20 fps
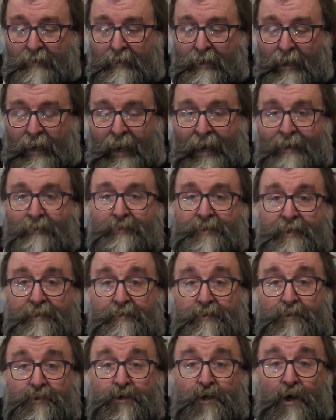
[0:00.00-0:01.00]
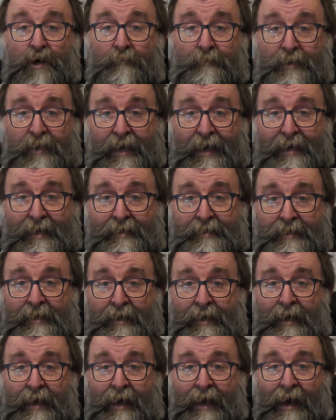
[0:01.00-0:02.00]
allows it to germinate
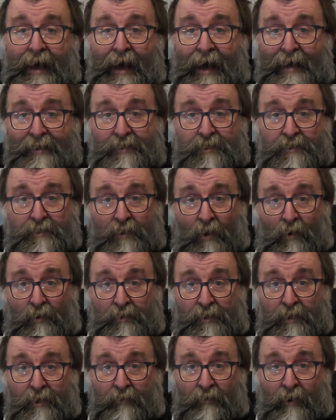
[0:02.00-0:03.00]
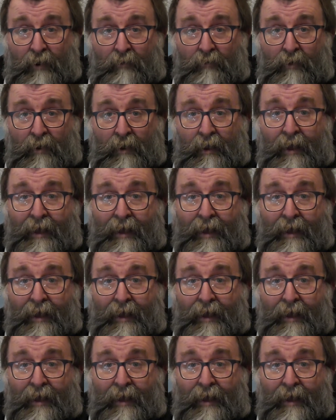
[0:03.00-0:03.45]
and start to grow,